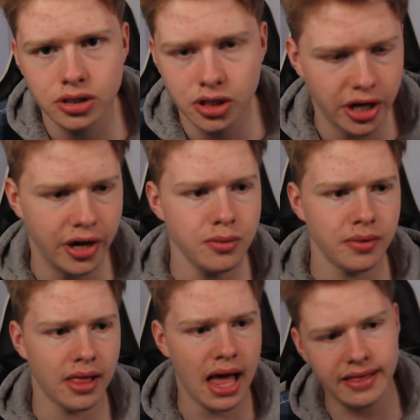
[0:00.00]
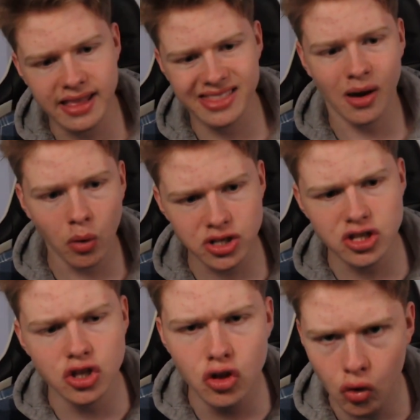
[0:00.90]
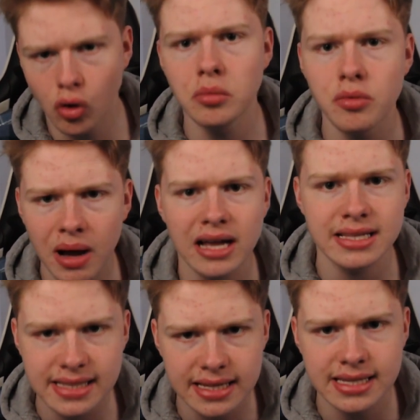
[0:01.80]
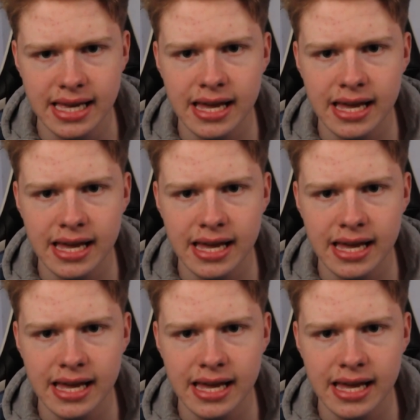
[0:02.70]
and that wasn't the normal Man City.